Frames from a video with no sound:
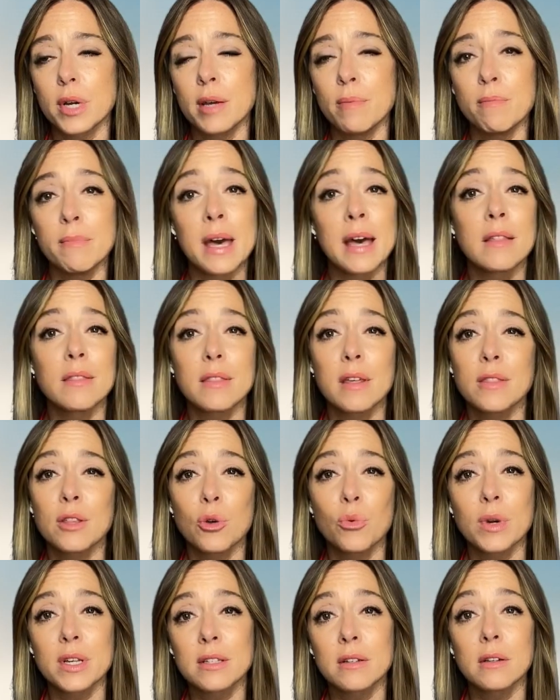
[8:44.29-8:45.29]
it meant that there
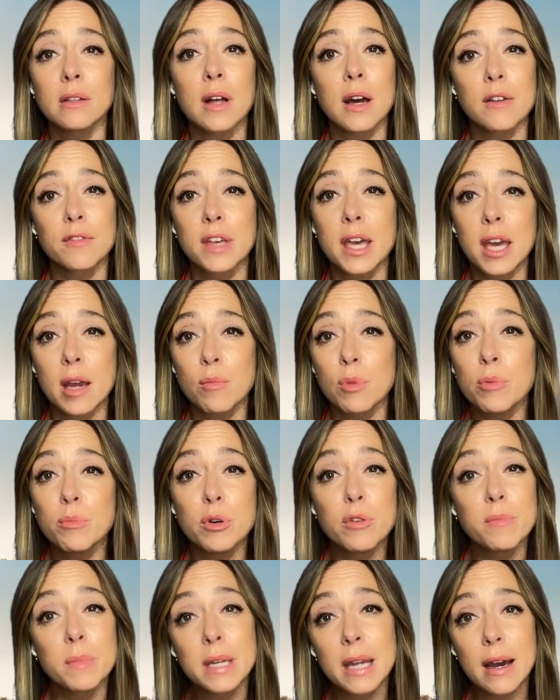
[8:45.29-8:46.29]
wasn't a lot of camera
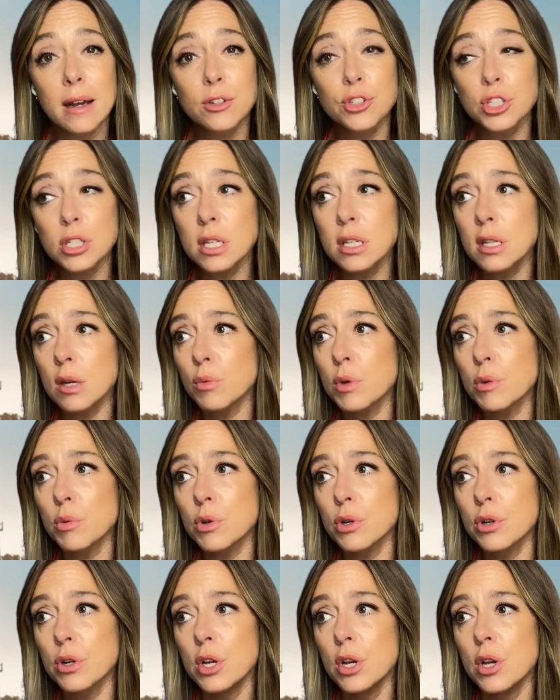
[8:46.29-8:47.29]
movement actually that we
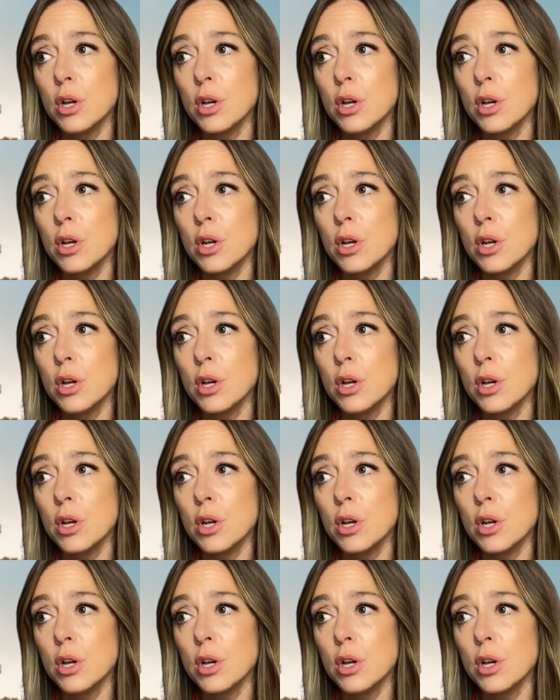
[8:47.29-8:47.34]
were